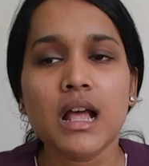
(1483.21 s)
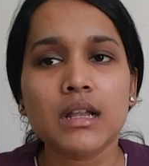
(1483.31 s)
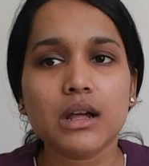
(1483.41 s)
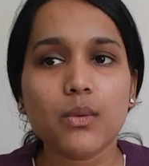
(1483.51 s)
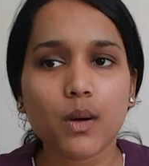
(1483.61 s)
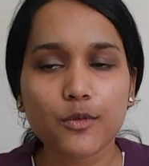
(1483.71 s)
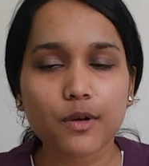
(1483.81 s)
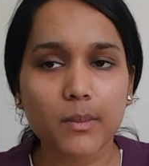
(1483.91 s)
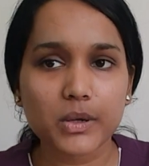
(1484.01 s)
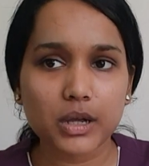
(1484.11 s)
Now what
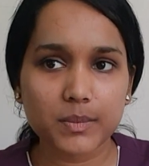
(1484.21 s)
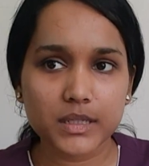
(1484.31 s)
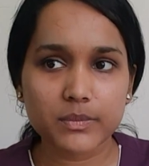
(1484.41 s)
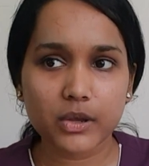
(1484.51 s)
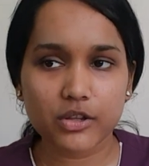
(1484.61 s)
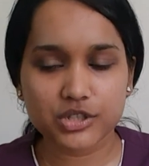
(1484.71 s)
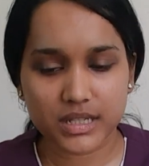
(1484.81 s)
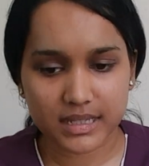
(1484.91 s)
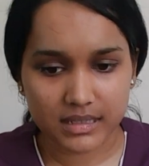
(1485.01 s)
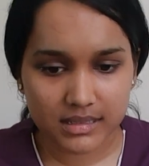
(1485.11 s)
pharmacoepidemiology
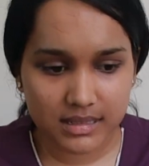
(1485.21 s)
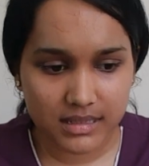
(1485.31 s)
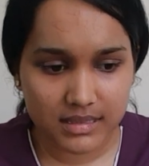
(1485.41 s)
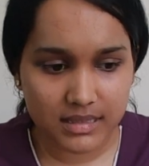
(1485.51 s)
is